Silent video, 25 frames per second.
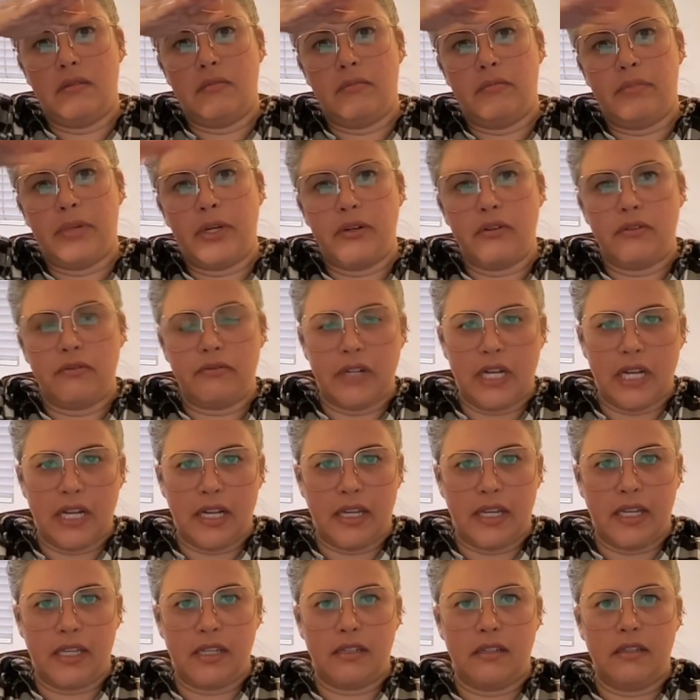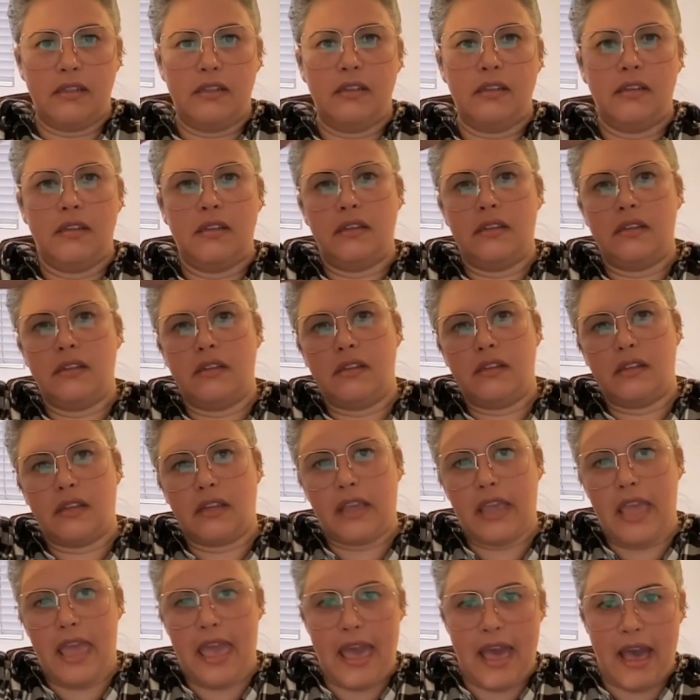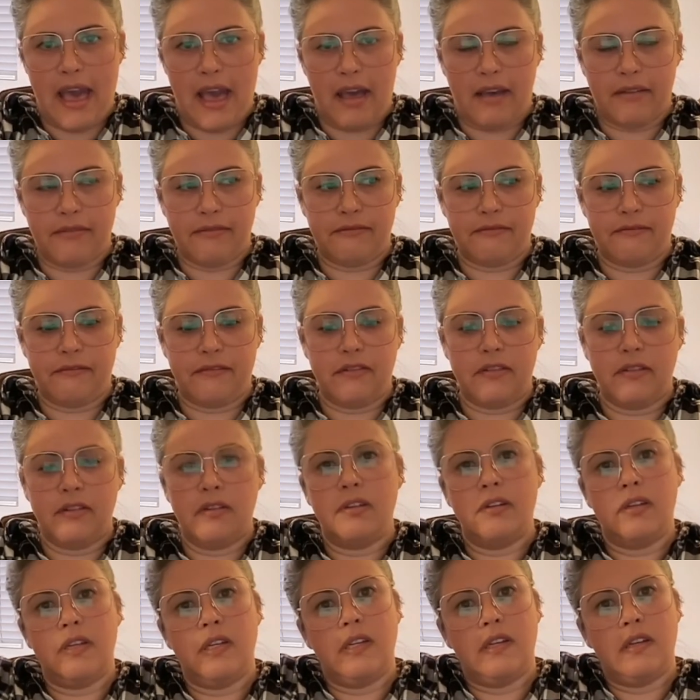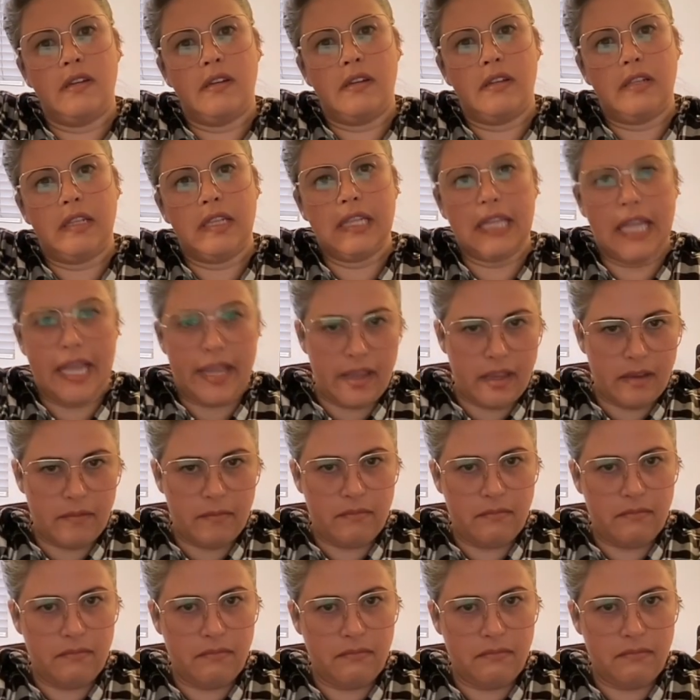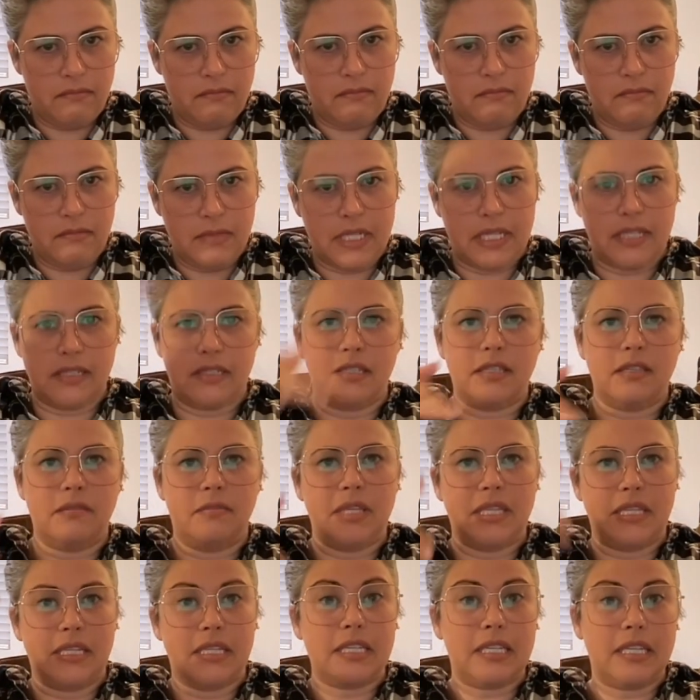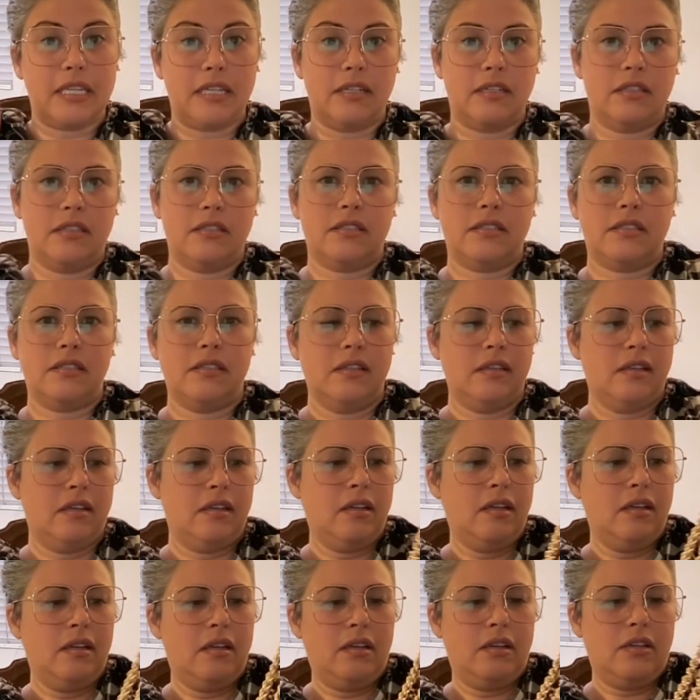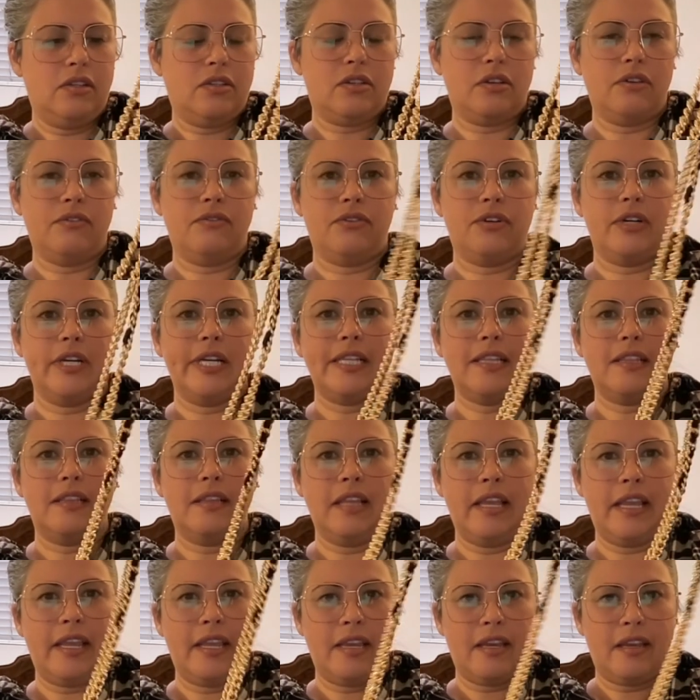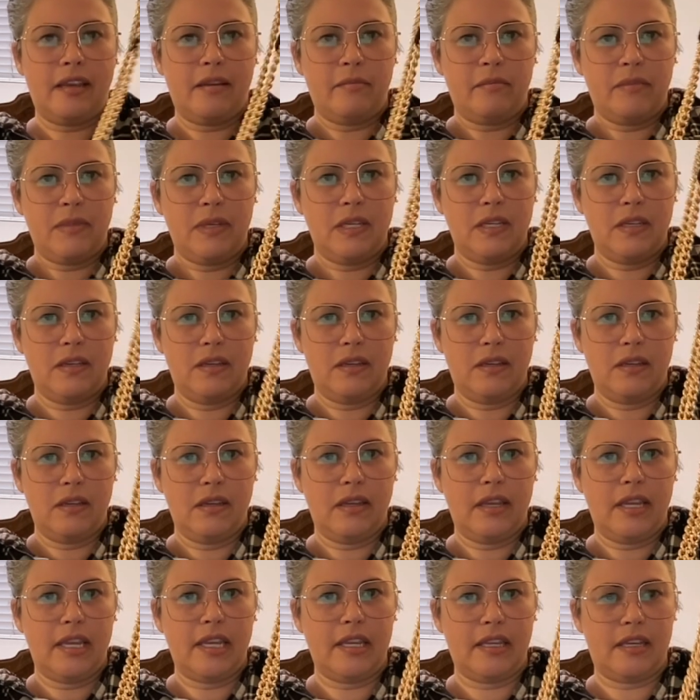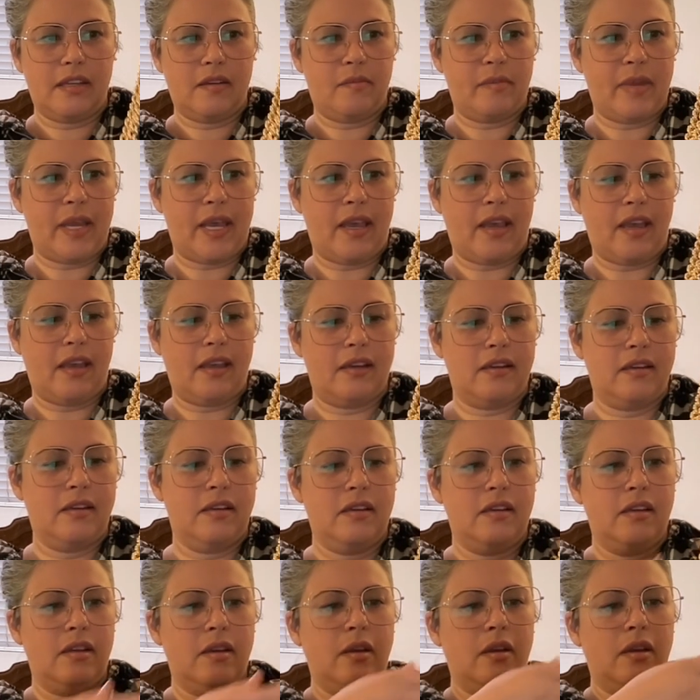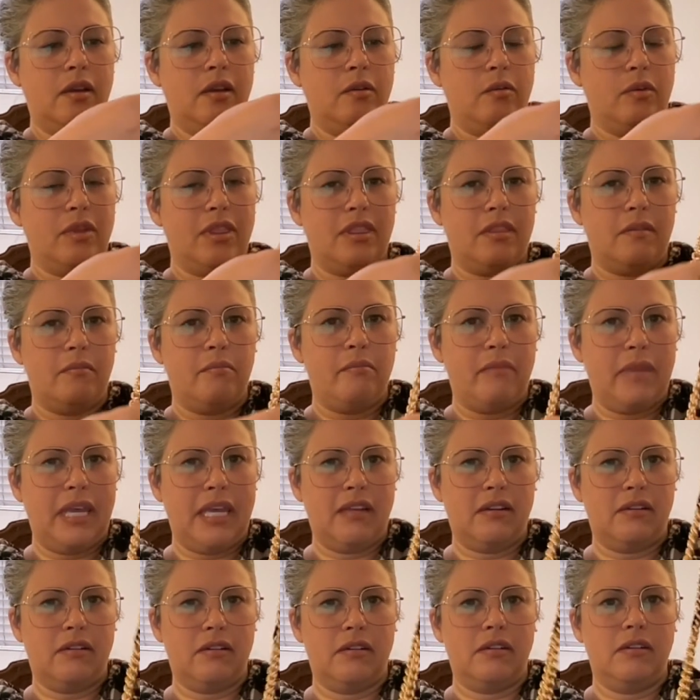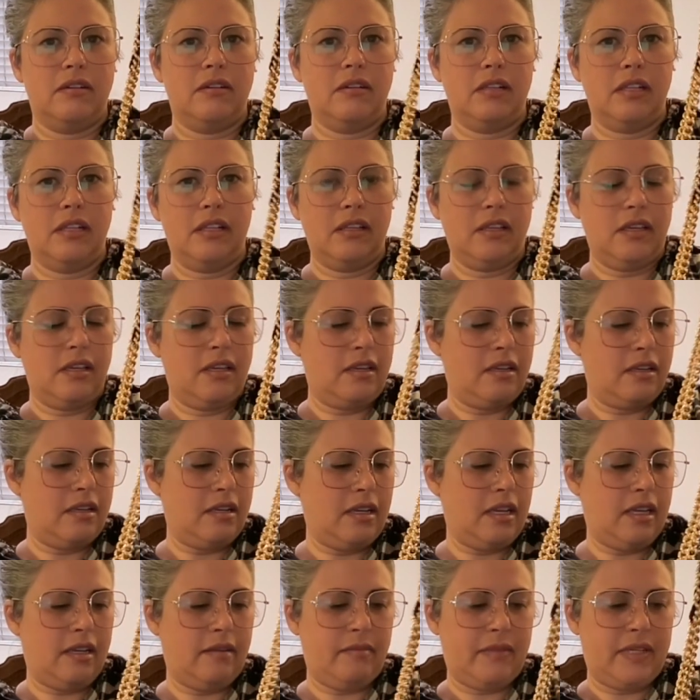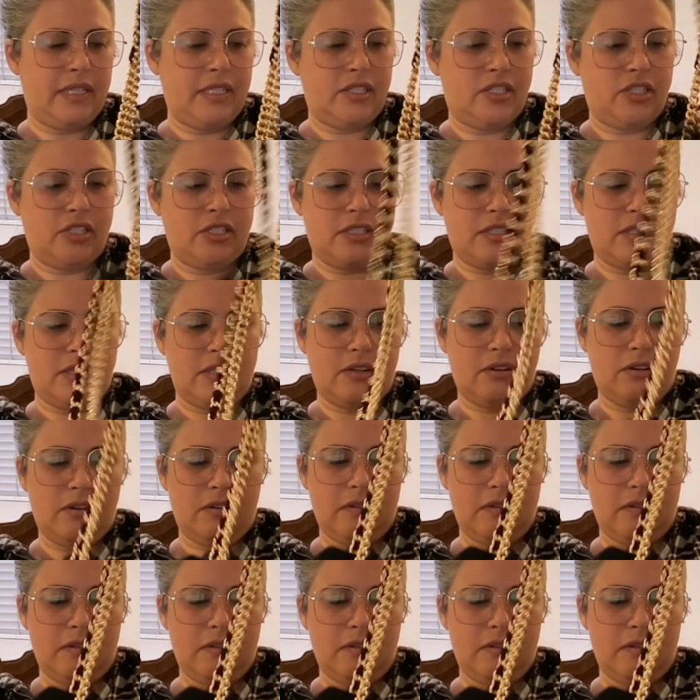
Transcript: bovine, calf, lamb tends to be the tiers. So for a lamb handbag with the metal, I mean, just the...